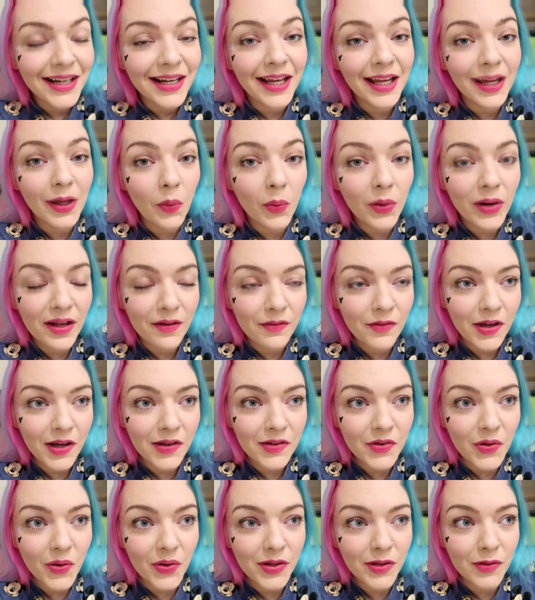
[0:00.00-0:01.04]
Like, when I
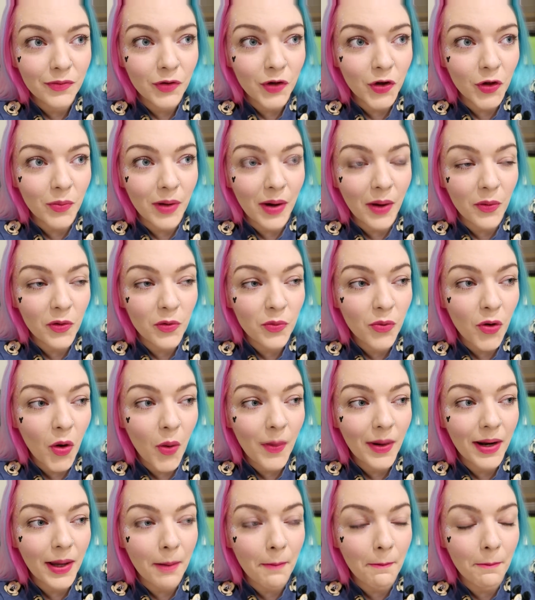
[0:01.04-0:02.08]
first got in the room, I was
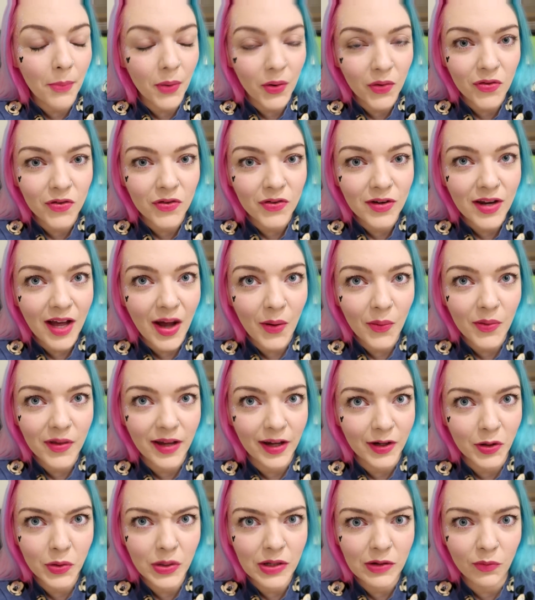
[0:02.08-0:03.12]
probably like buzzing. I was
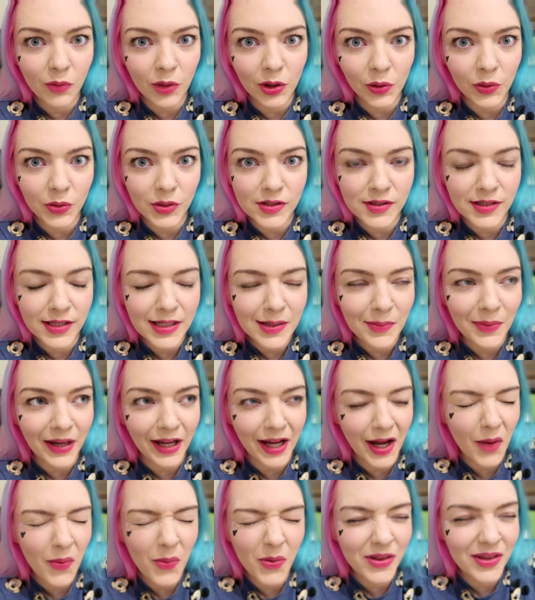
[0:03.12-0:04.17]
like, I don't even want to go to sleep.
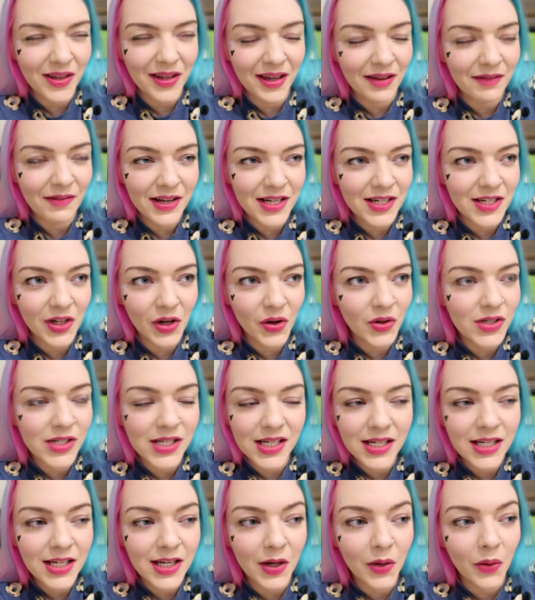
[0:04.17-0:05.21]
Like, I want the event to
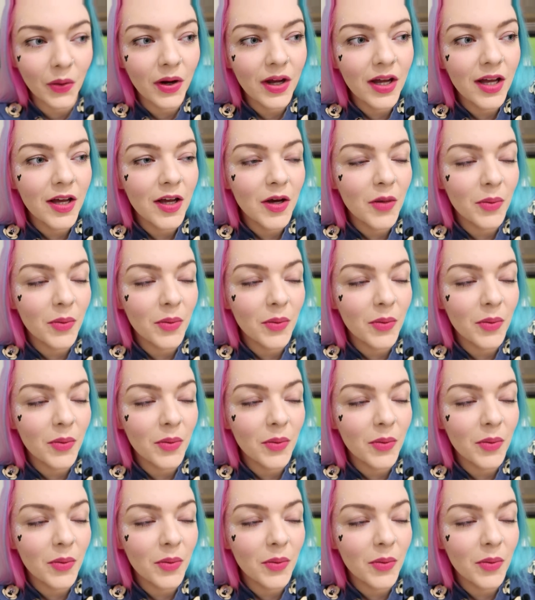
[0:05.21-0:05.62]
continue.